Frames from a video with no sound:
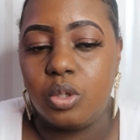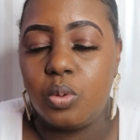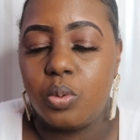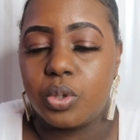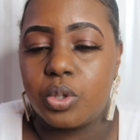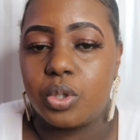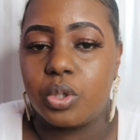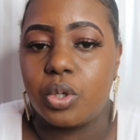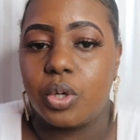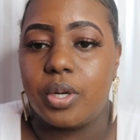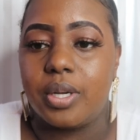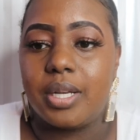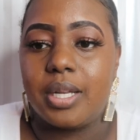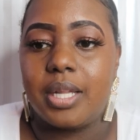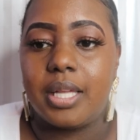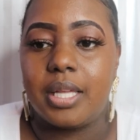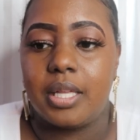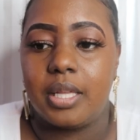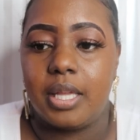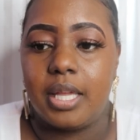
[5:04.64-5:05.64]
to a
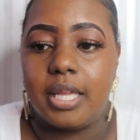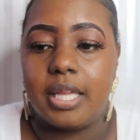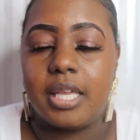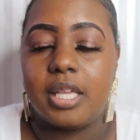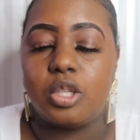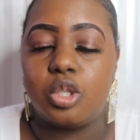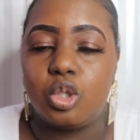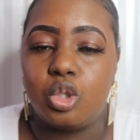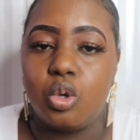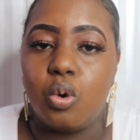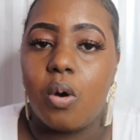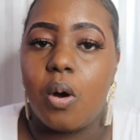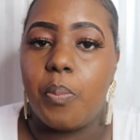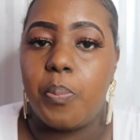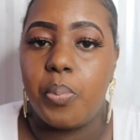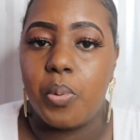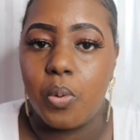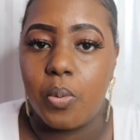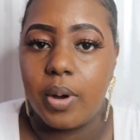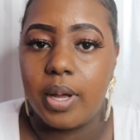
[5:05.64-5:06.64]
certain, it gets to a
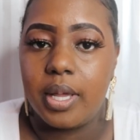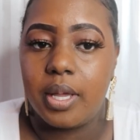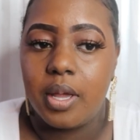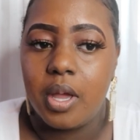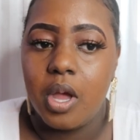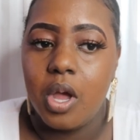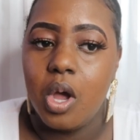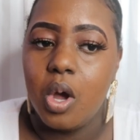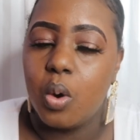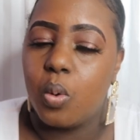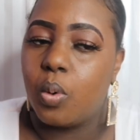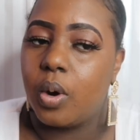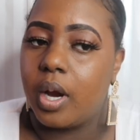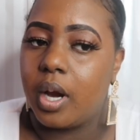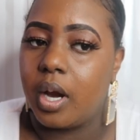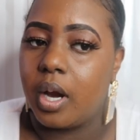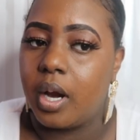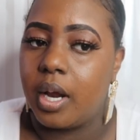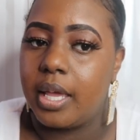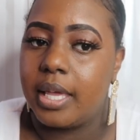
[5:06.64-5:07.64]
point
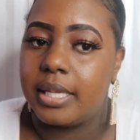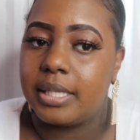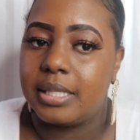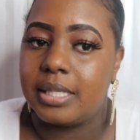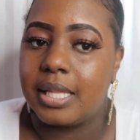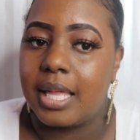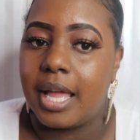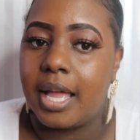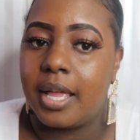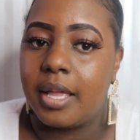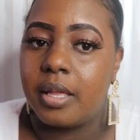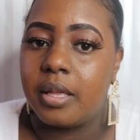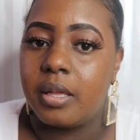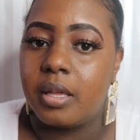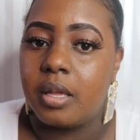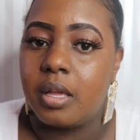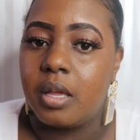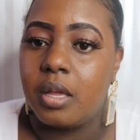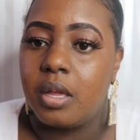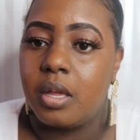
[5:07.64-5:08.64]
where it's like,
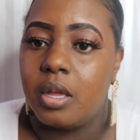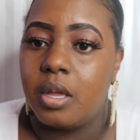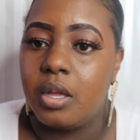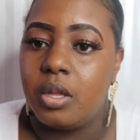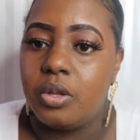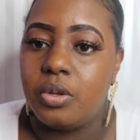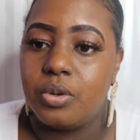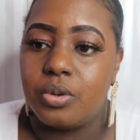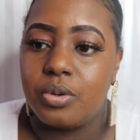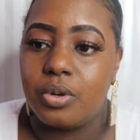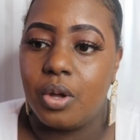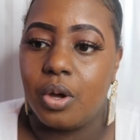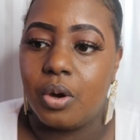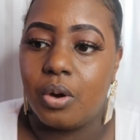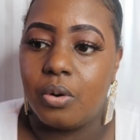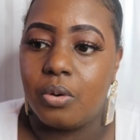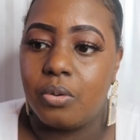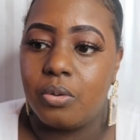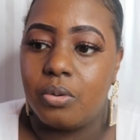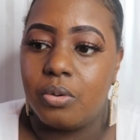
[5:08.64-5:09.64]
you
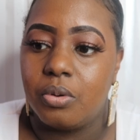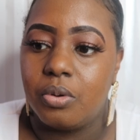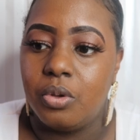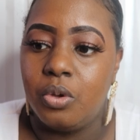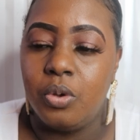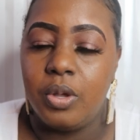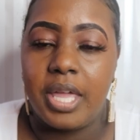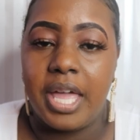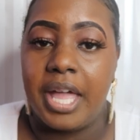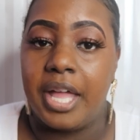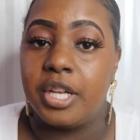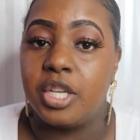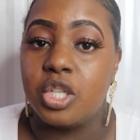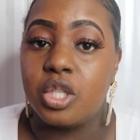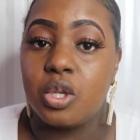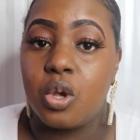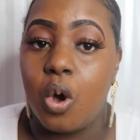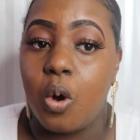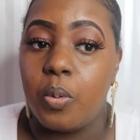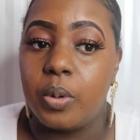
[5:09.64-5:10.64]
know, you can't
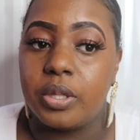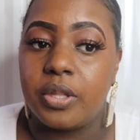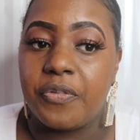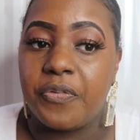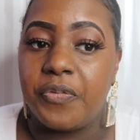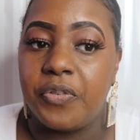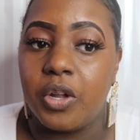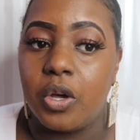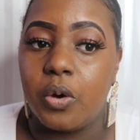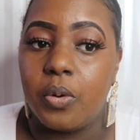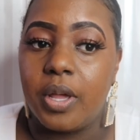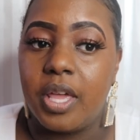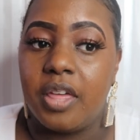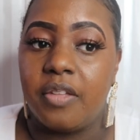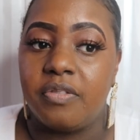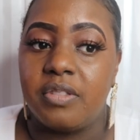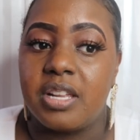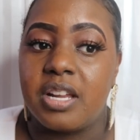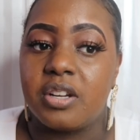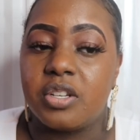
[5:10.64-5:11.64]
just go with the flow
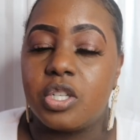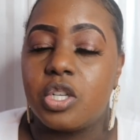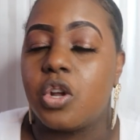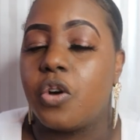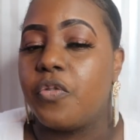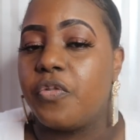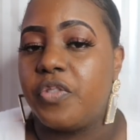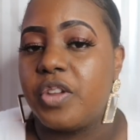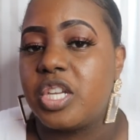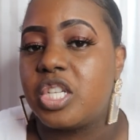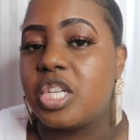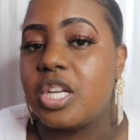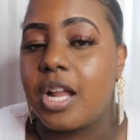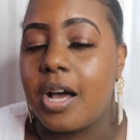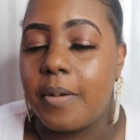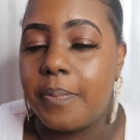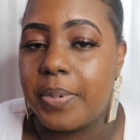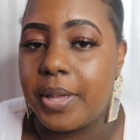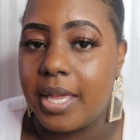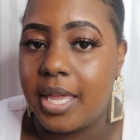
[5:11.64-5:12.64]
if there's no vision
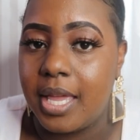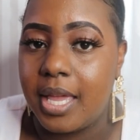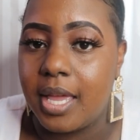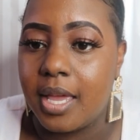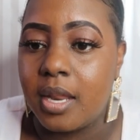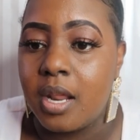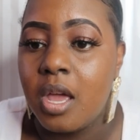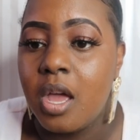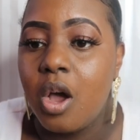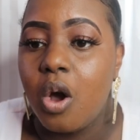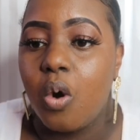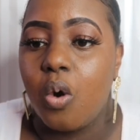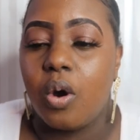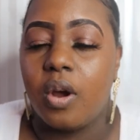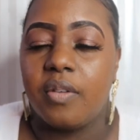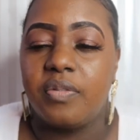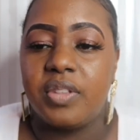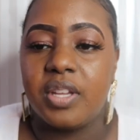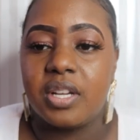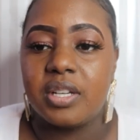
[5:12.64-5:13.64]
up ahead
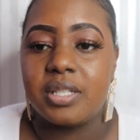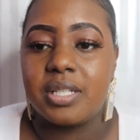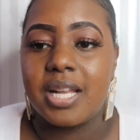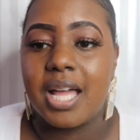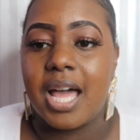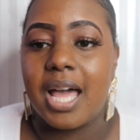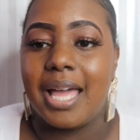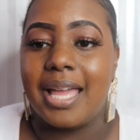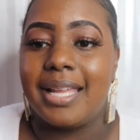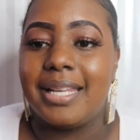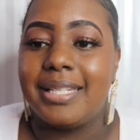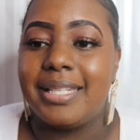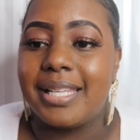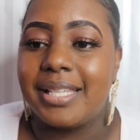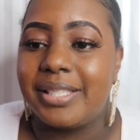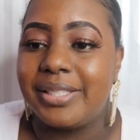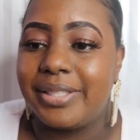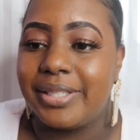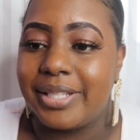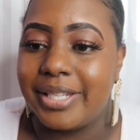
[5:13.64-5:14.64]
or if there's not a
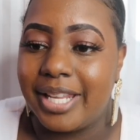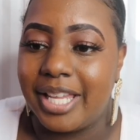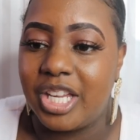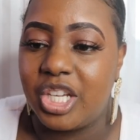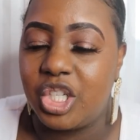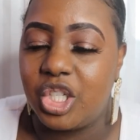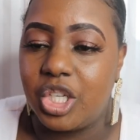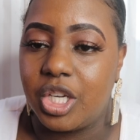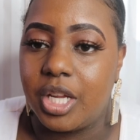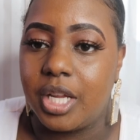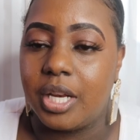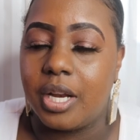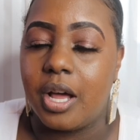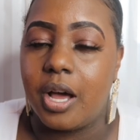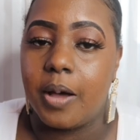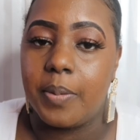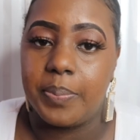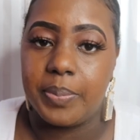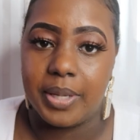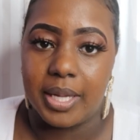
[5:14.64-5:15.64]
destination
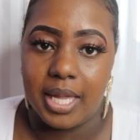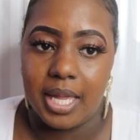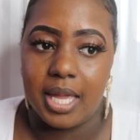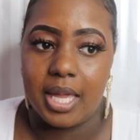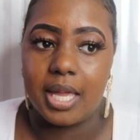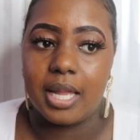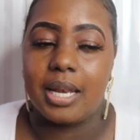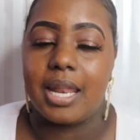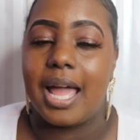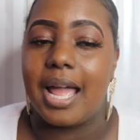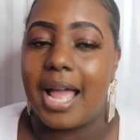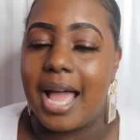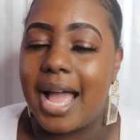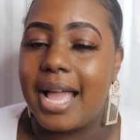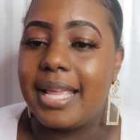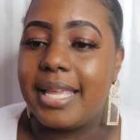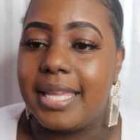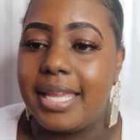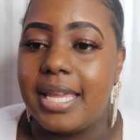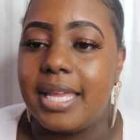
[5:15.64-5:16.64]
up ahead. Like,
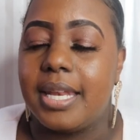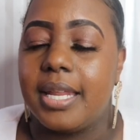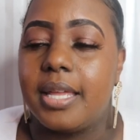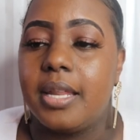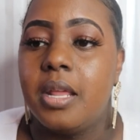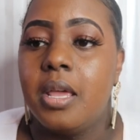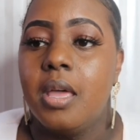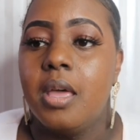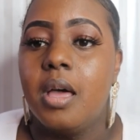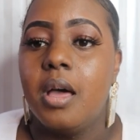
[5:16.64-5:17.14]
I get it.